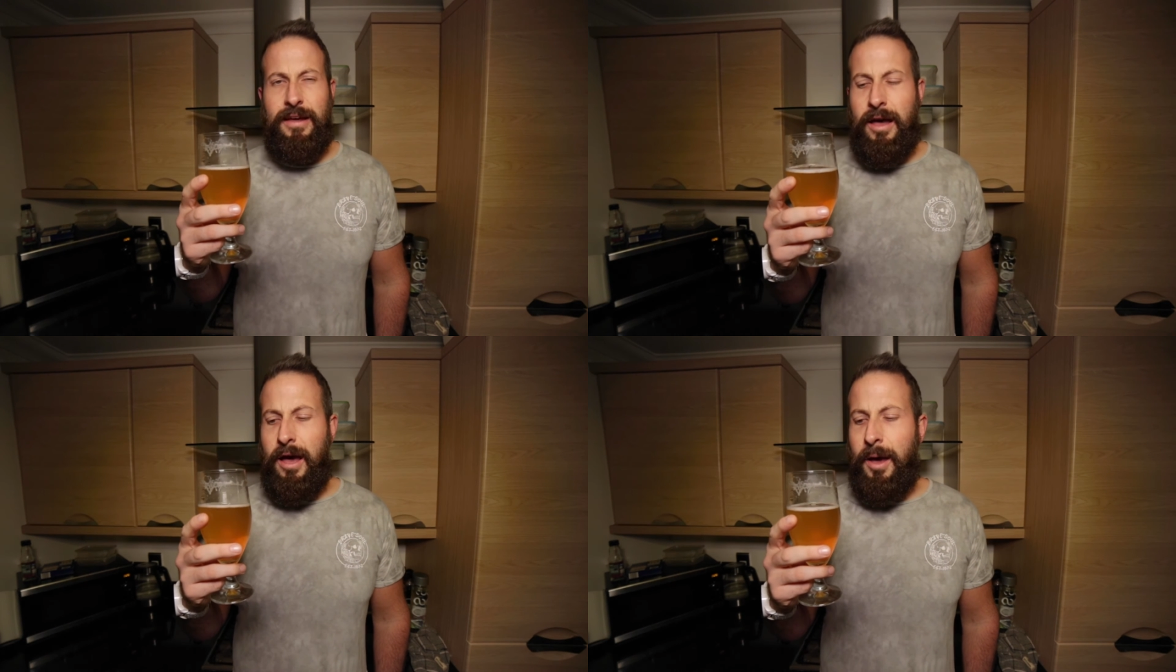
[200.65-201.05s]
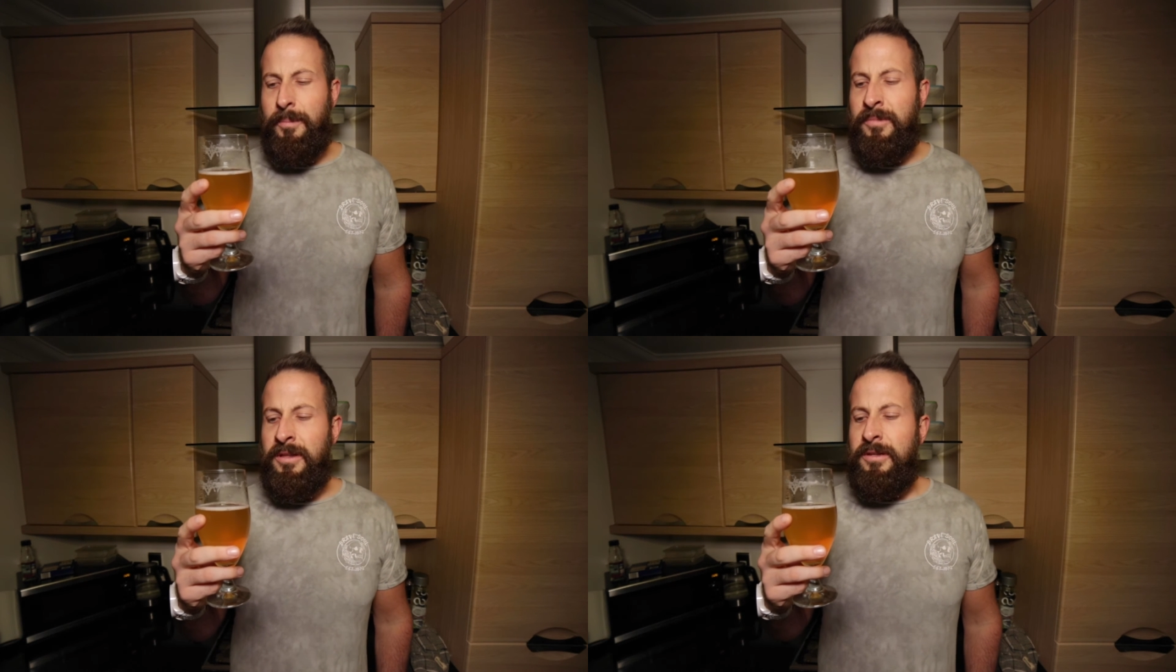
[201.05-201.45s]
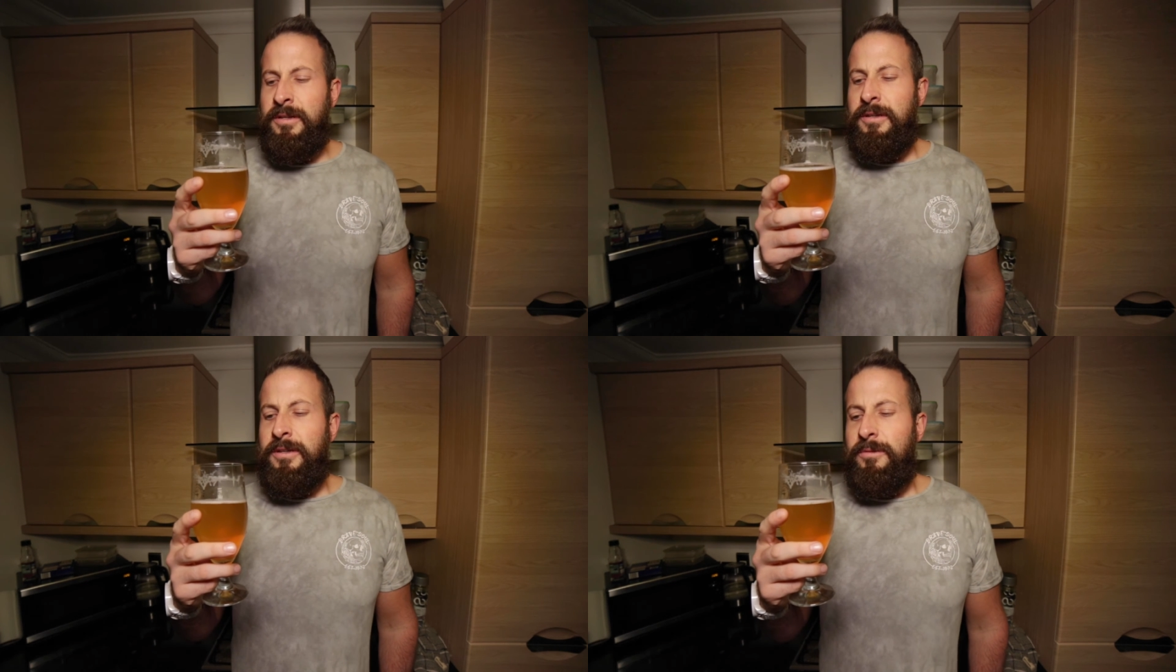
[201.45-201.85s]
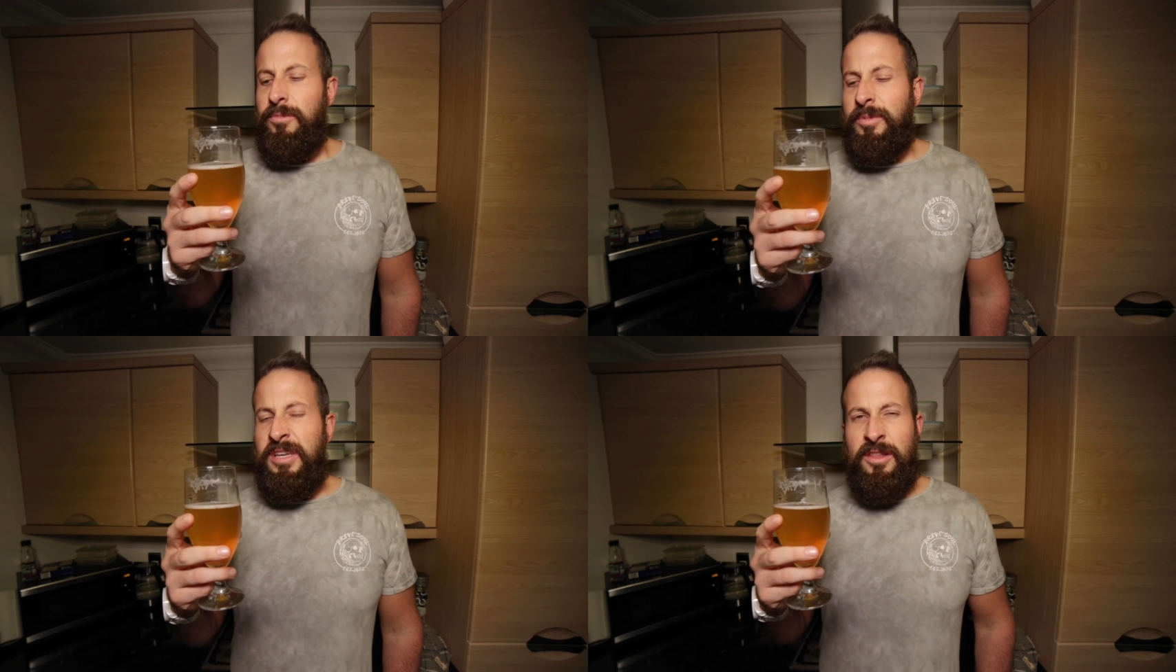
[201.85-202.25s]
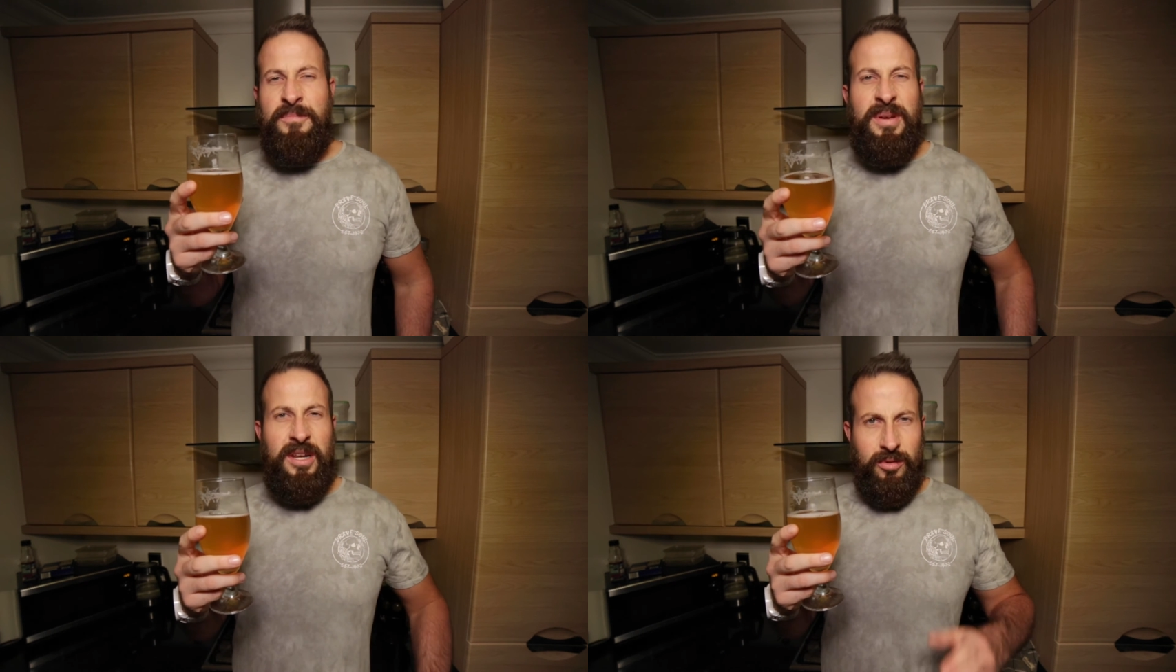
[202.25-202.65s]
probably in the
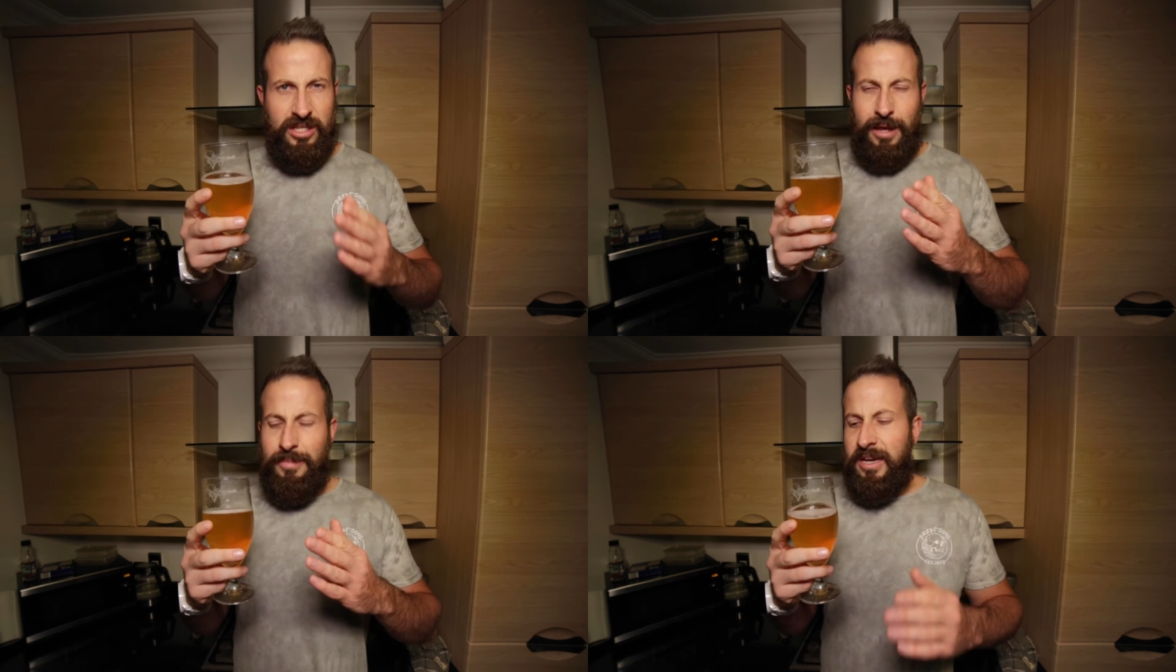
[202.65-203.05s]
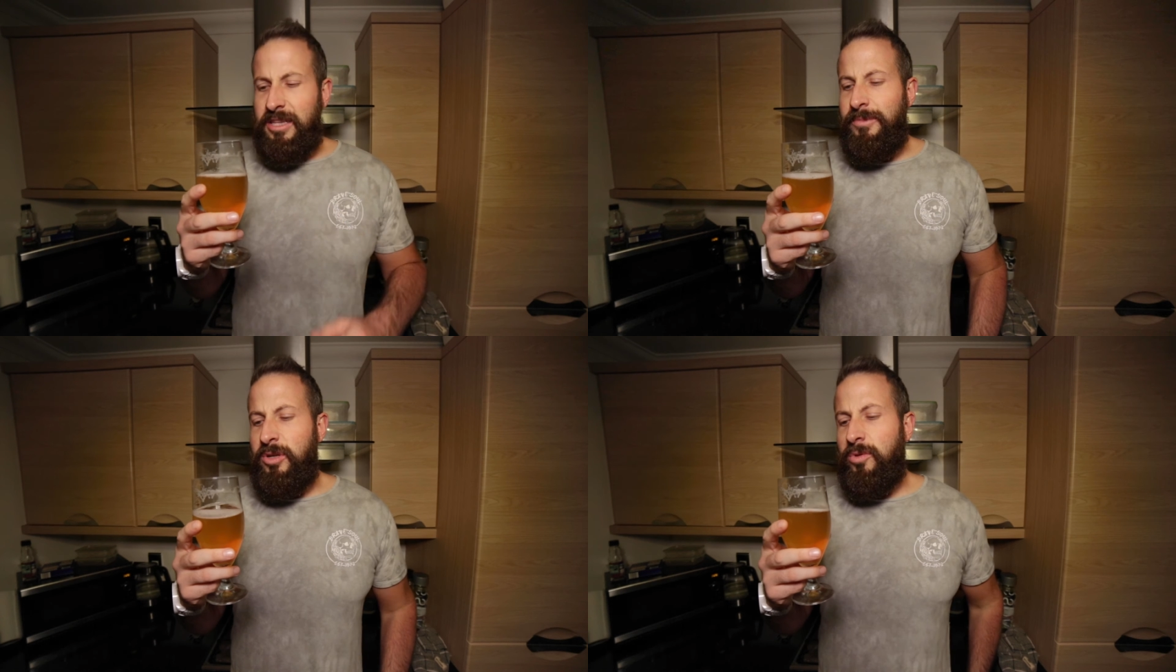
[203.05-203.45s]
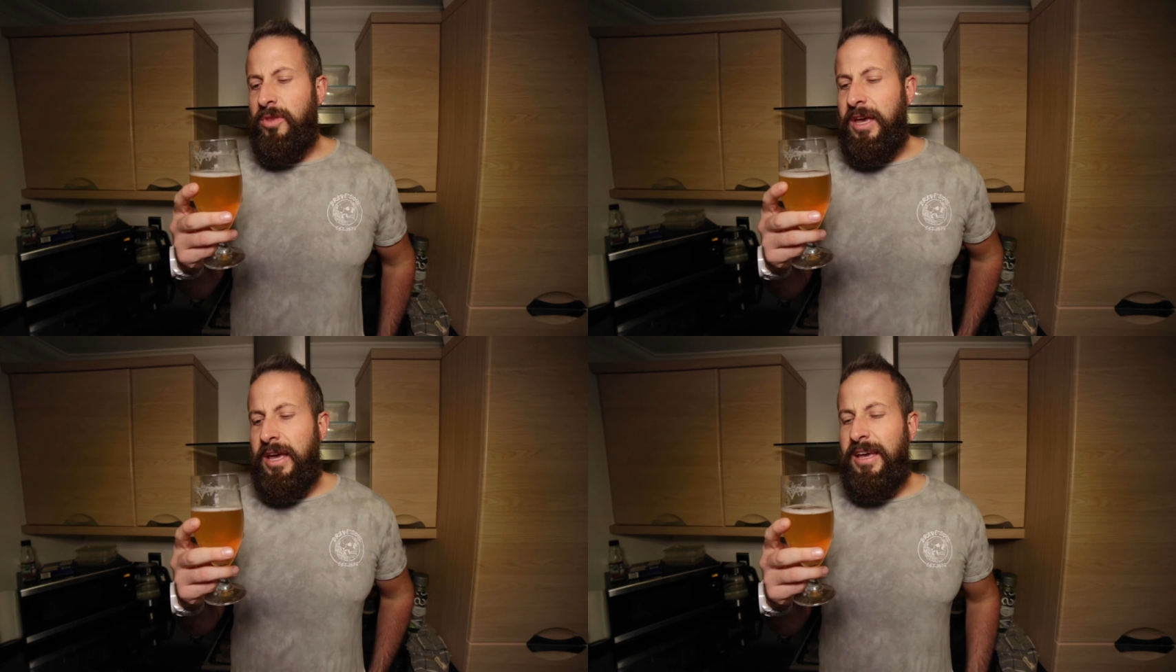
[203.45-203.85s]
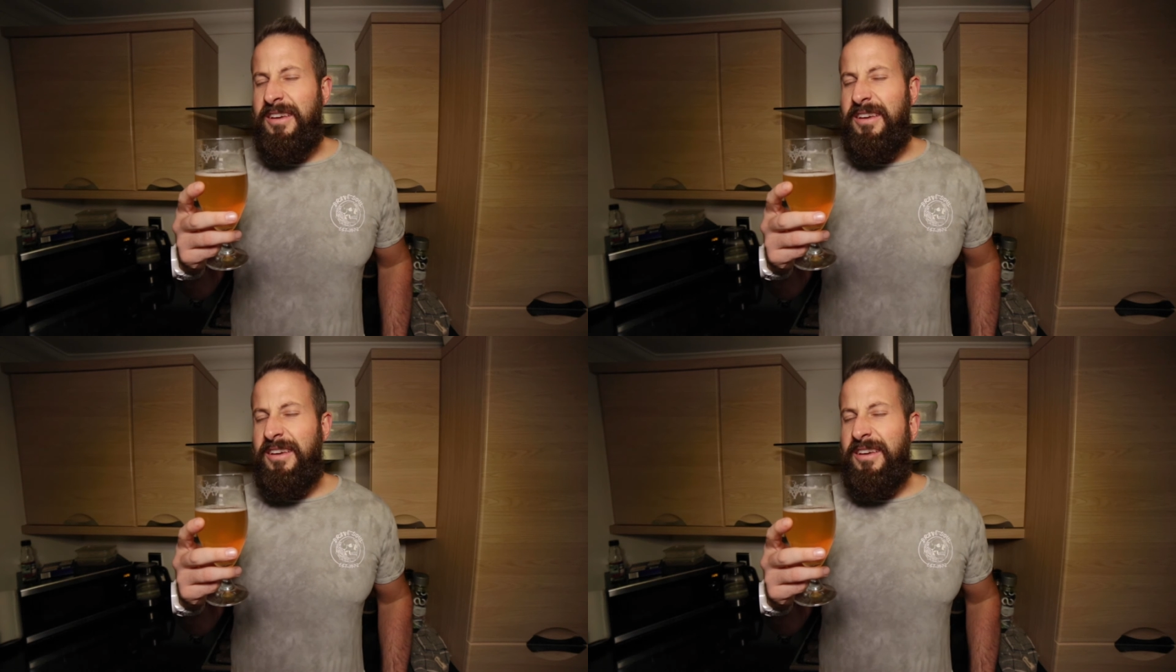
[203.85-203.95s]
middle, slap bang in the middle there.